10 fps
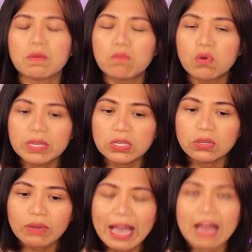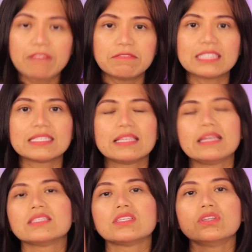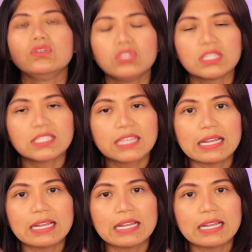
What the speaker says: The moment you have this list, you just